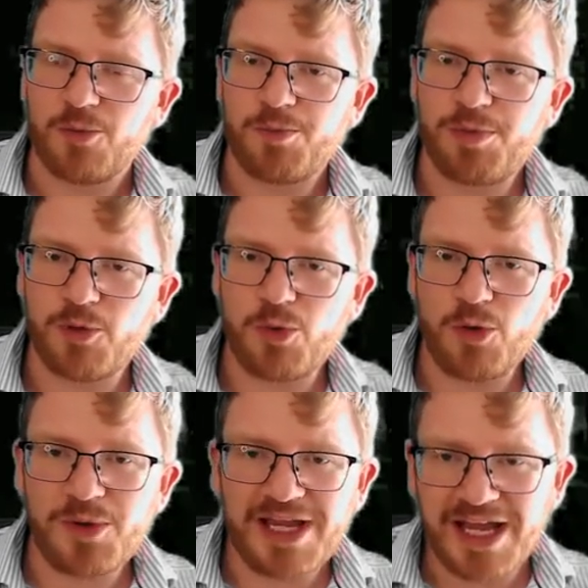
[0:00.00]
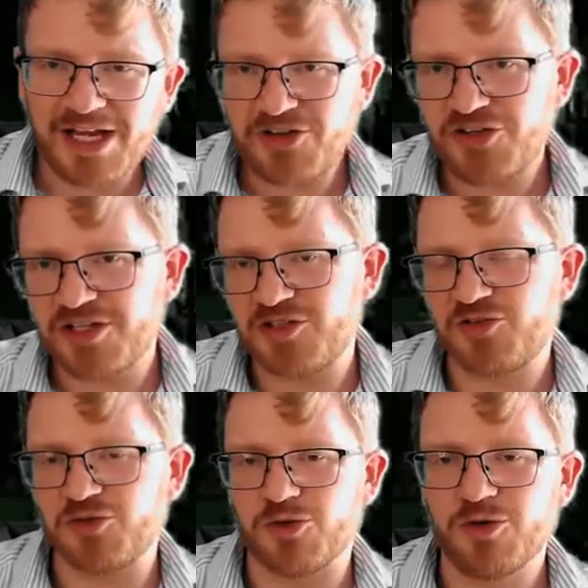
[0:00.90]
But what we actually
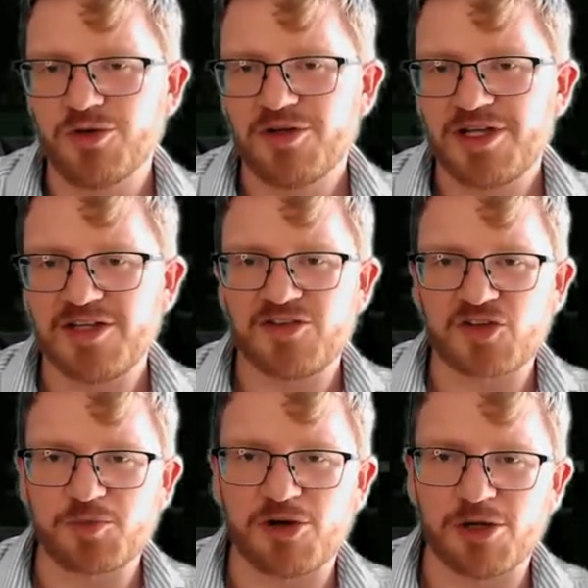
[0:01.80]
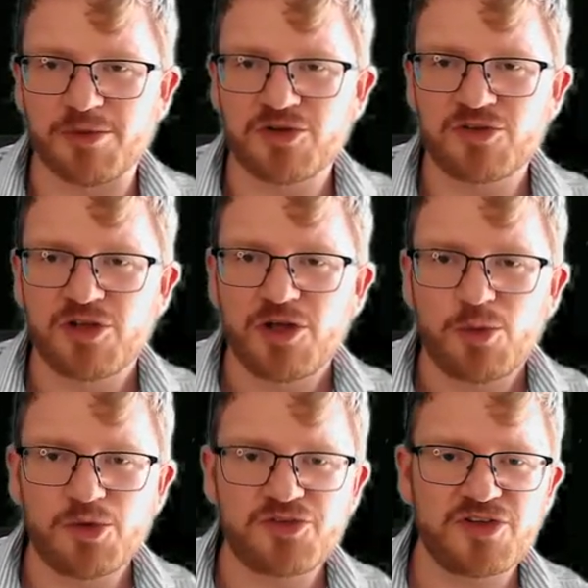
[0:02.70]
saw in this experiment
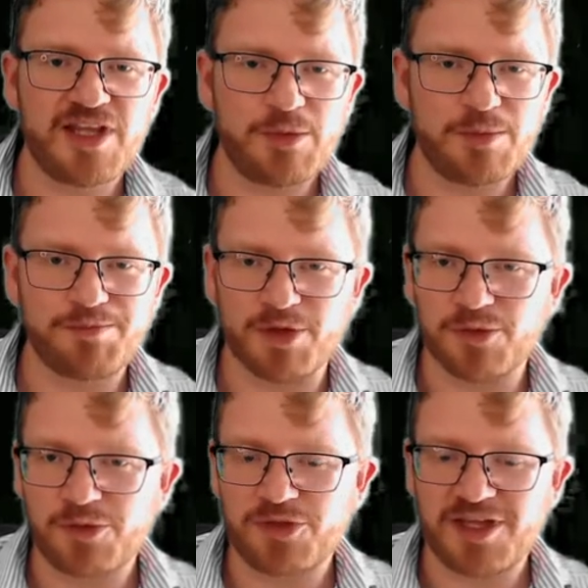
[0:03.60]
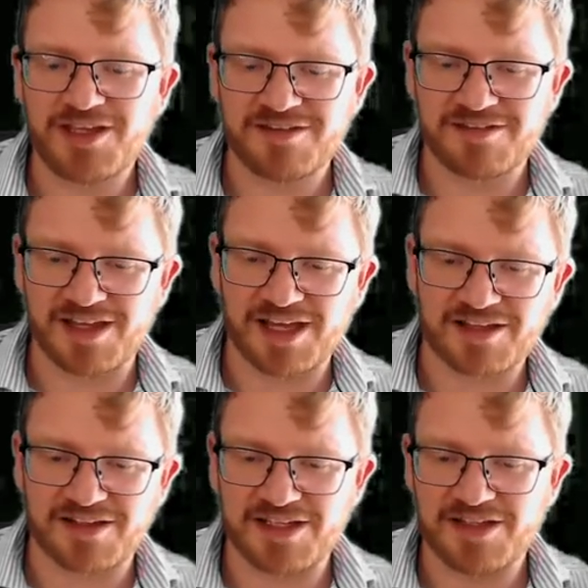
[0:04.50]
was that they were both
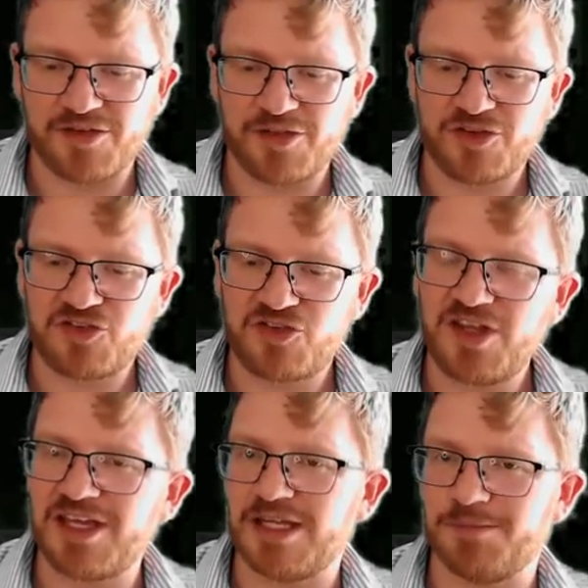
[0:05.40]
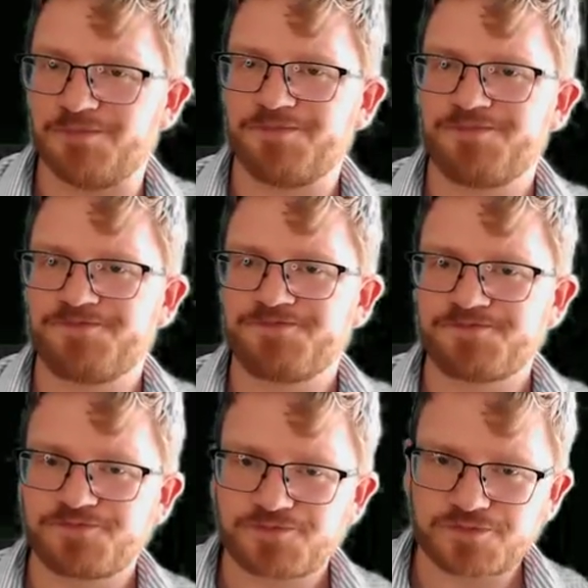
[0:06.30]
exactly the same.
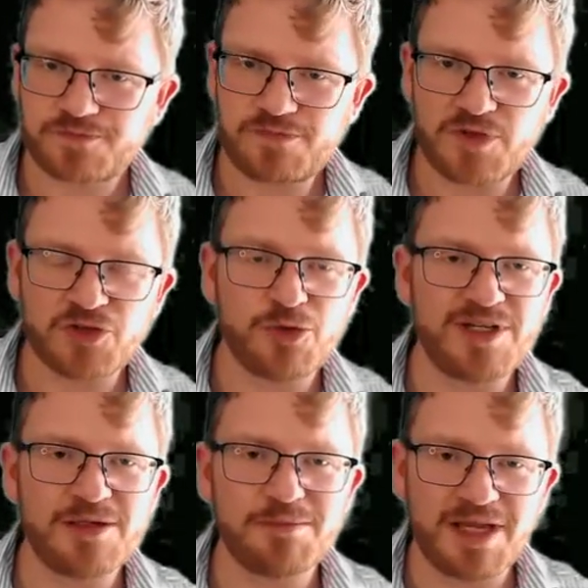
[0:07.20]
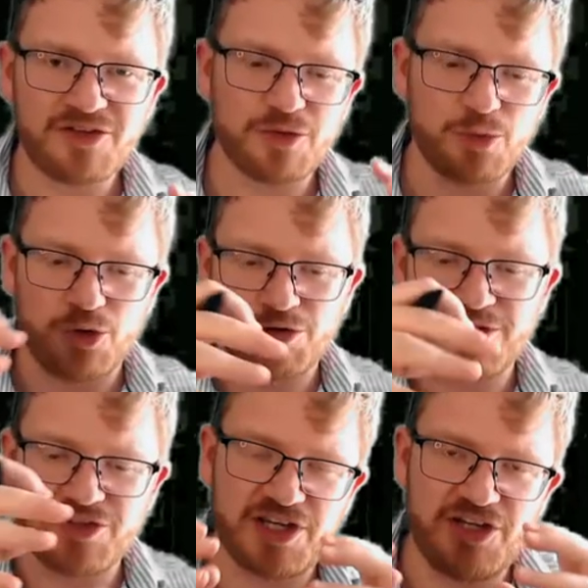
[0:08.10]
So it didn't matter what
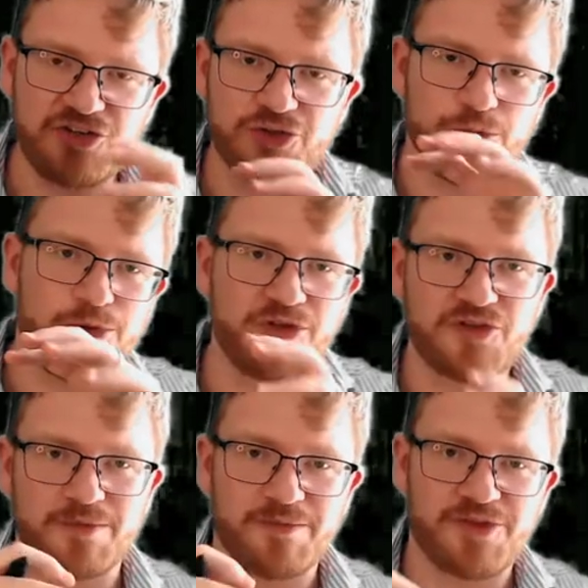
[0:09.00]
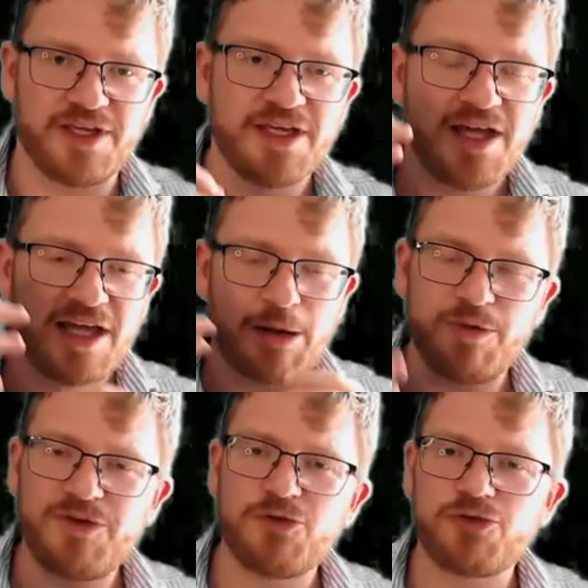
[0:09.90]
orientation you put something.
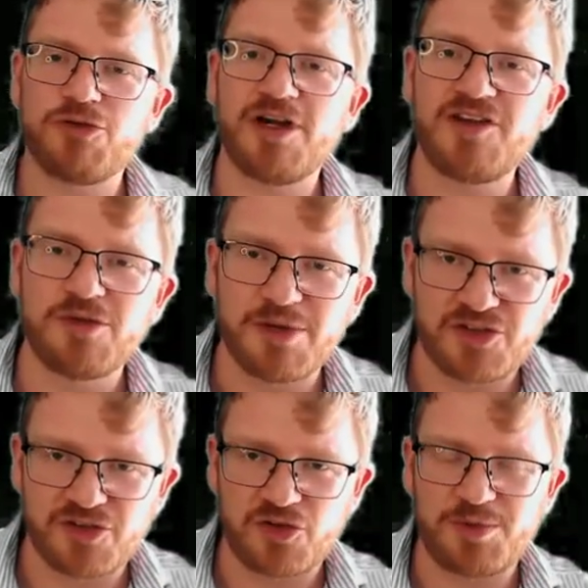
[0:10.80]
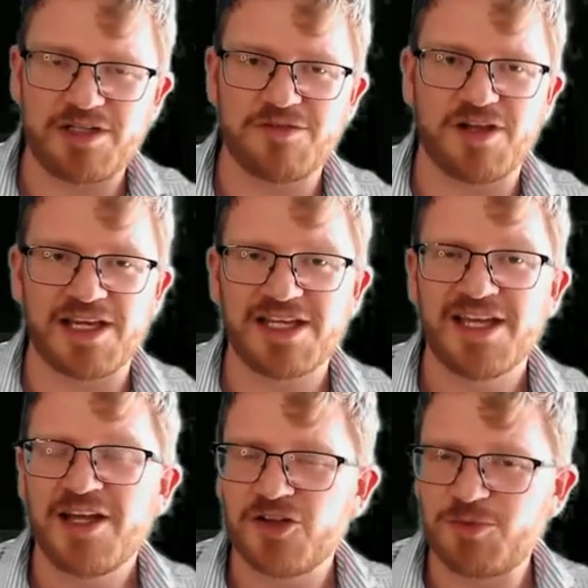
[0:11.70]
However you try to measure the speed of light
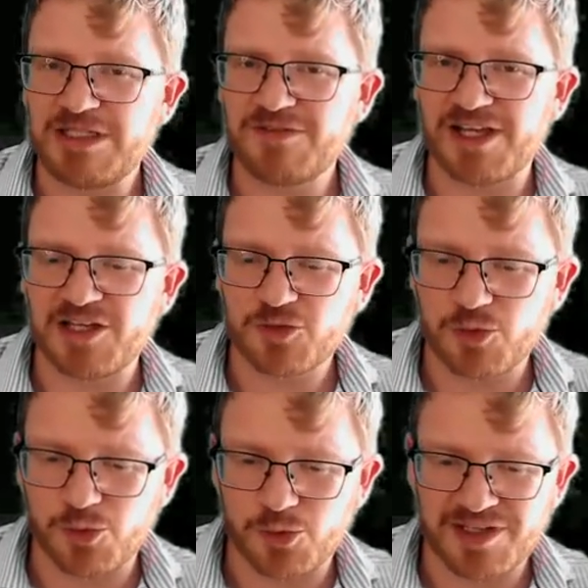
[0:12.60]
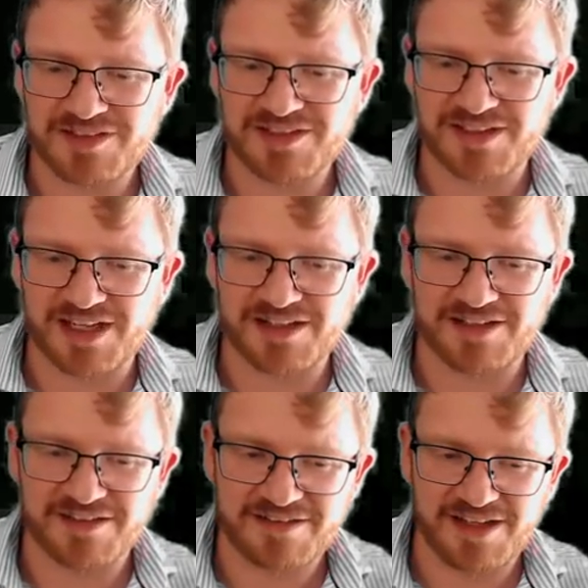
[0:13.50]
is always exactly
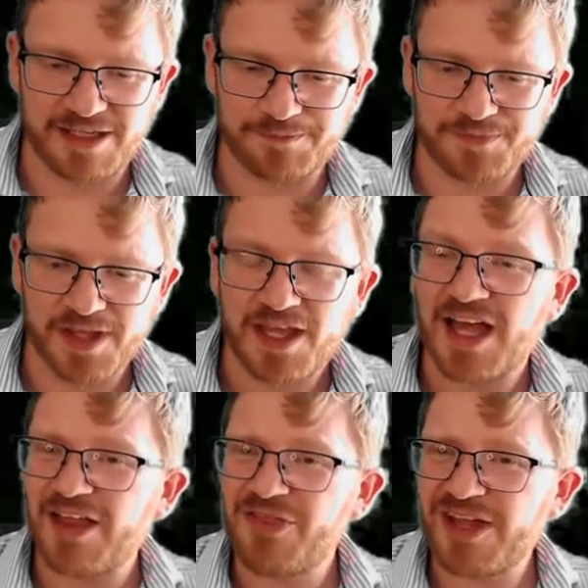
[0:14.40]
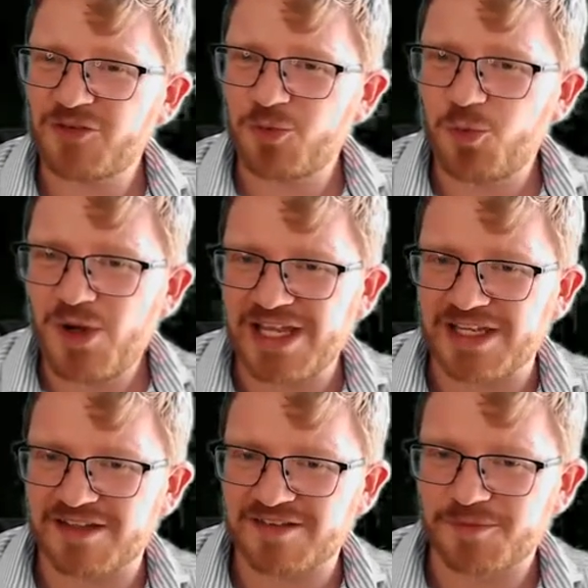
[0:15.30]
the same. And that's
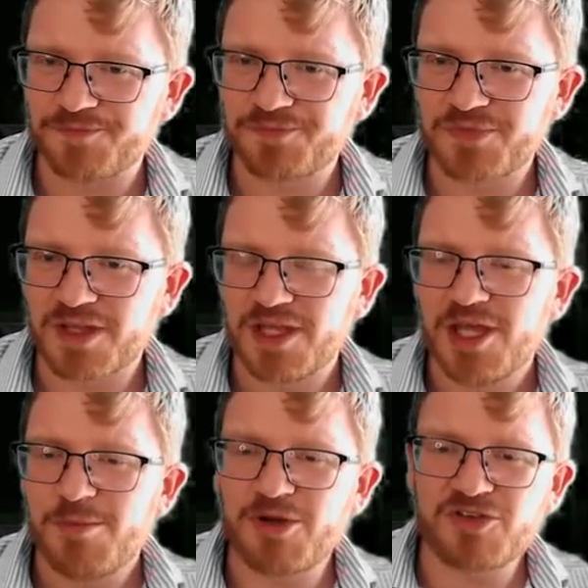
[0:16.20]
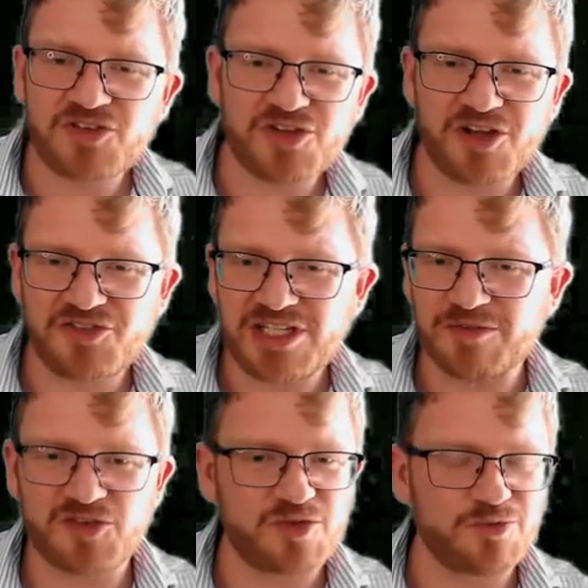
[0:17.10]
weird, because it starts to
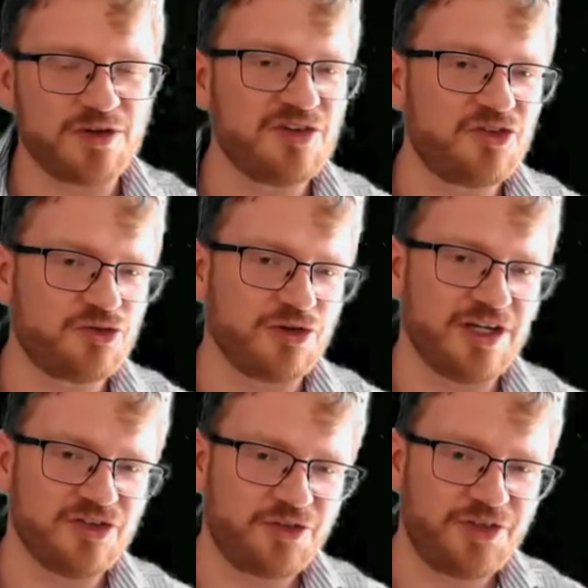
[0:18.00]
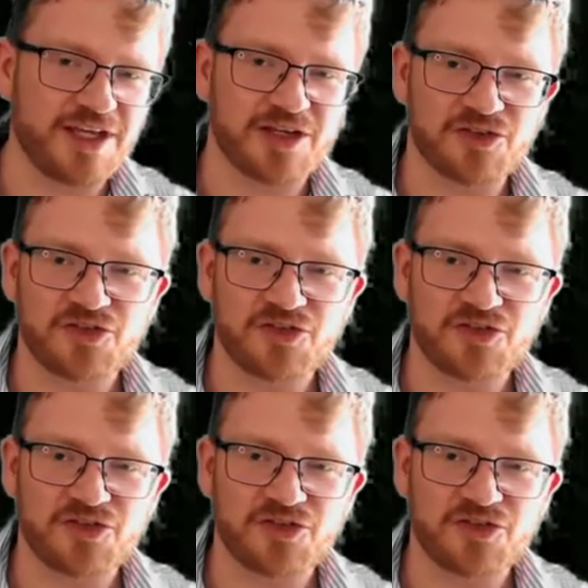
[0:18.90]
give us some very strange things.